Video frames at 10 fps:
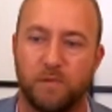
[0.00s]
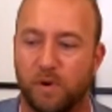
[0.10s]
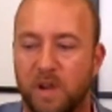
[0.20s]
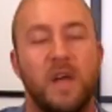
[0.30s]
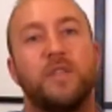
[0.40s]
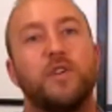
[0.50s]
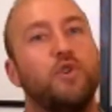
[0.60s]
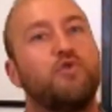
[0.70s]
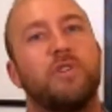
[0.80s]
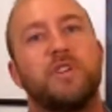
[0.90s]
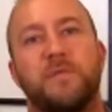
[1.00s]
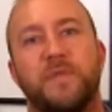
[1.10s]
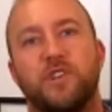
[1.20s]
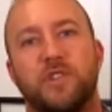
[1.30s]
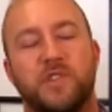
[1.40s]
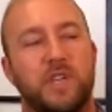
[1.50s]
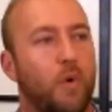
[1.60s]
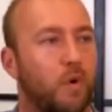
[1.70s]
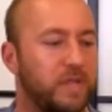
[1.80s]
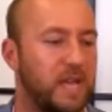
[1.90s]
or the nutrient deficiency,
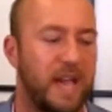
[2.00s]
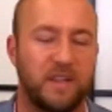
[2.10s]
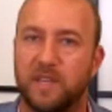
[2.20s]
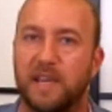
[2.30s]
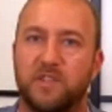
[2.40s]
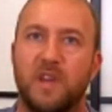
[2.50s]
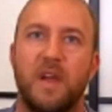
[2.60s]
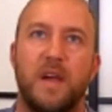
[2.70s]
or the excess.